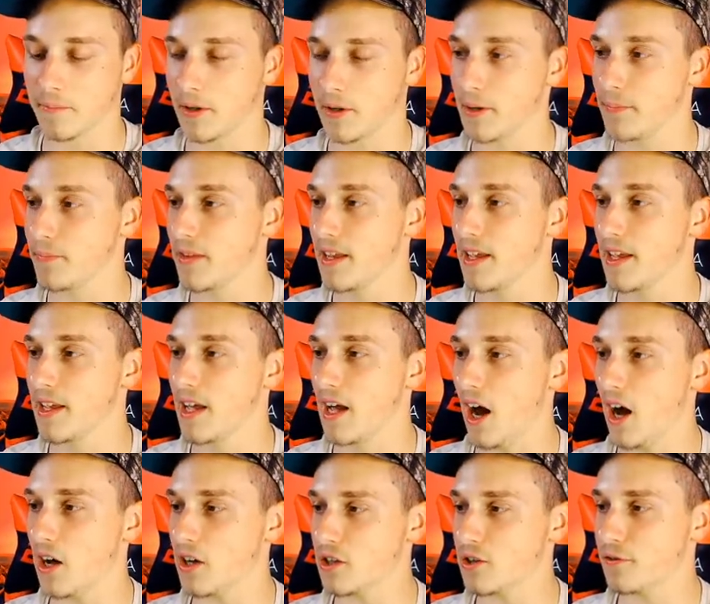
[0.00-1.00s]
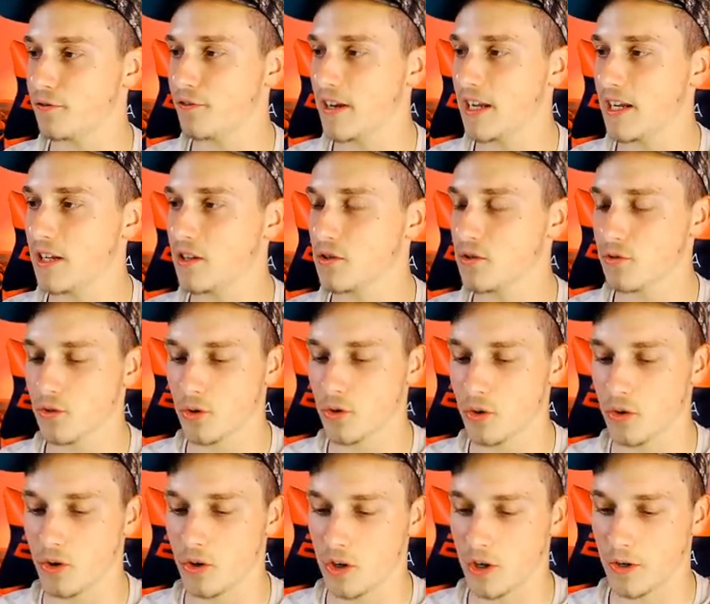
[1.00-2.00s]
but Archfiend's
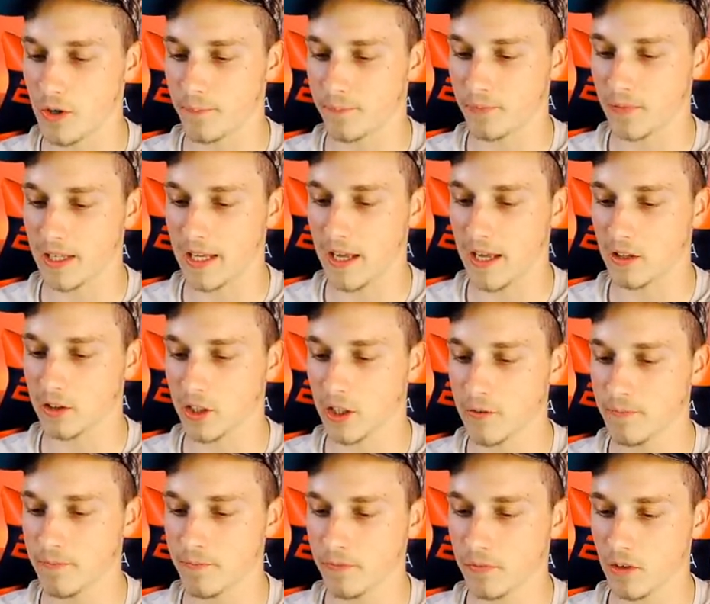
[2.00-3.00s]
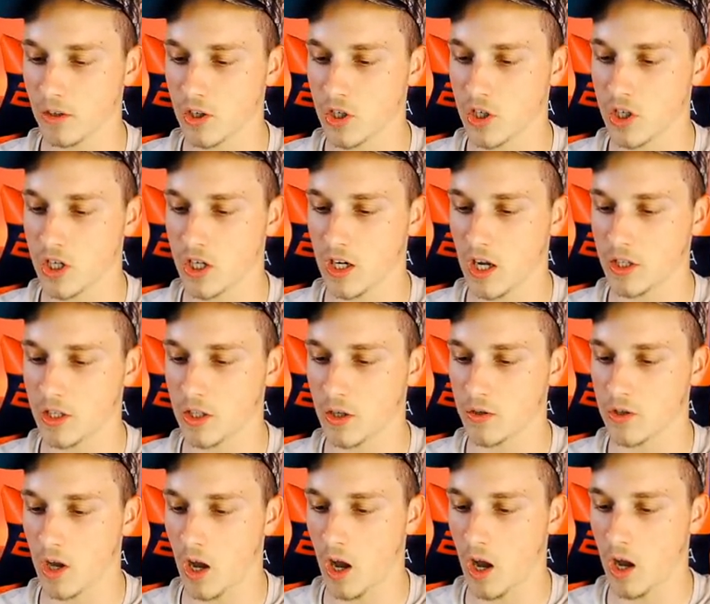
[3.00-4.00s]
Roar. Keldo.
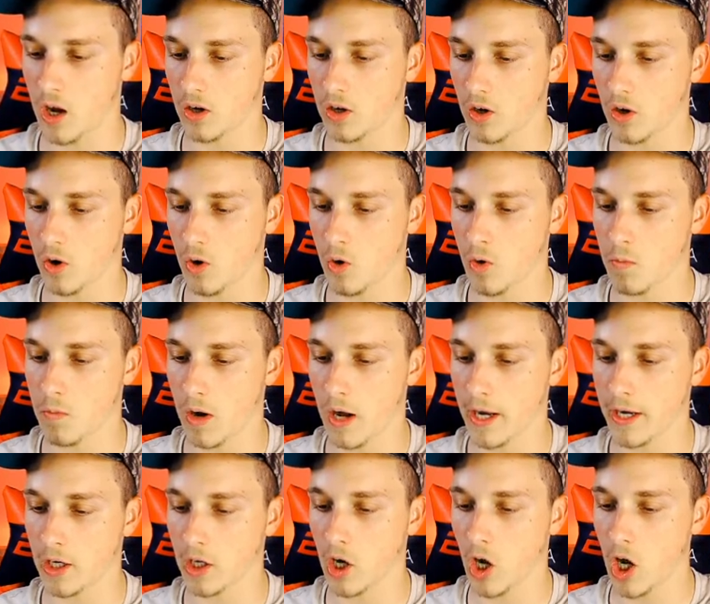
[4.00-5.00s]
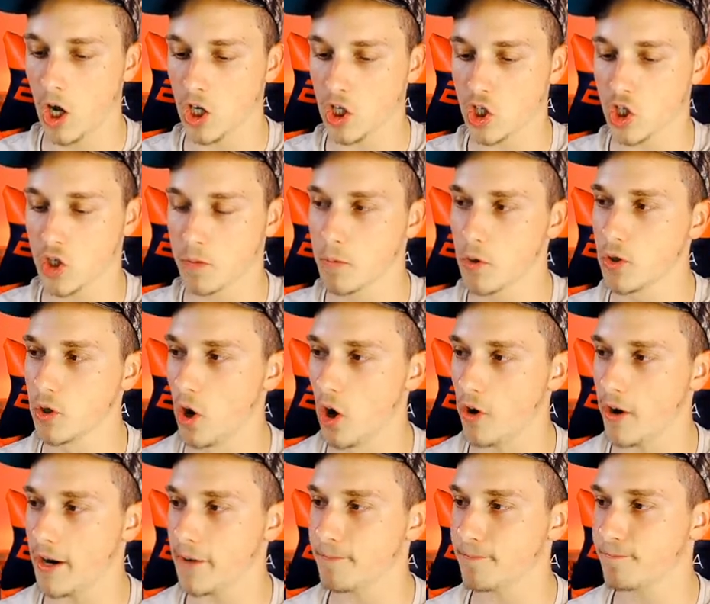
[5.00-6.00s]
Shinato's Arc. Oh my gosh,
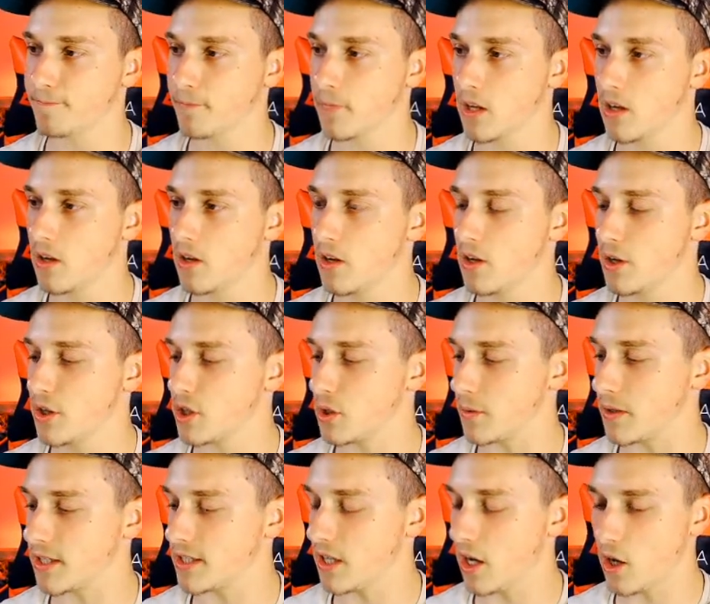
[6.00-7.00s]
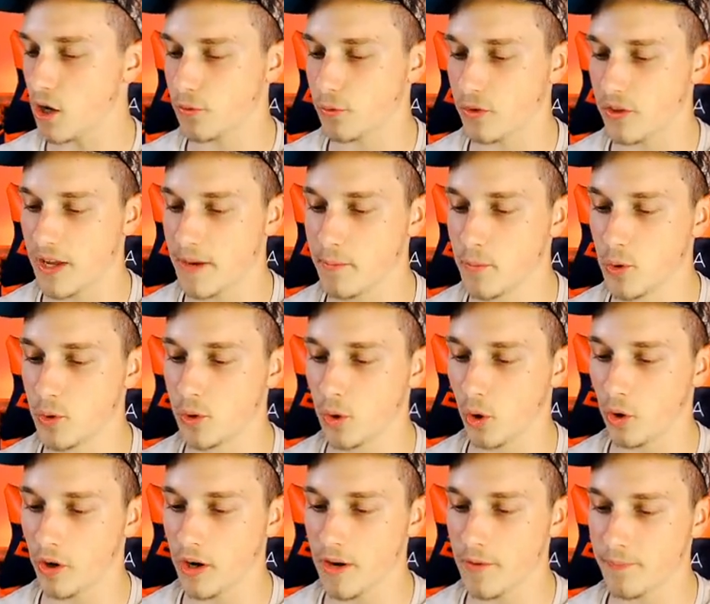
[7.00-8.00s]
Mudora. So we start off with a
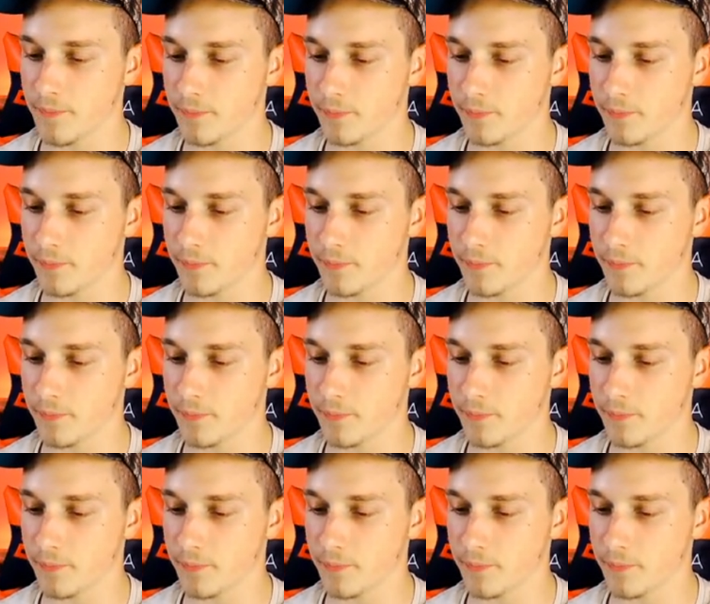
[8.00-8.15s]
Mudora.